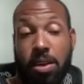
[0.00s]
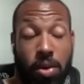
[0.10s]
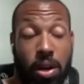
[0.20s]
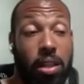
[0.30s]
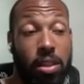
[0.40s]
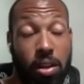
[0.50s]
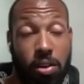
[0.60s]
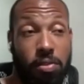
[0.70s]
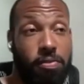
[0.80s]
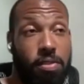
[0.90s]
And what I
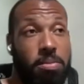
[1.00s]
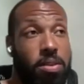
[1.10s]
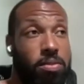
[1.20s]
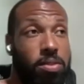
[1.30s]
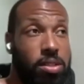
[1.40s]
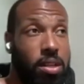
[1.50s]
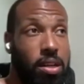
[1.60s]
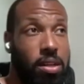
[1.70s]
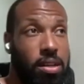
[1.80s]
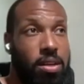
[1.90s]
learned from it, which
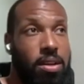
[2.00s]
like,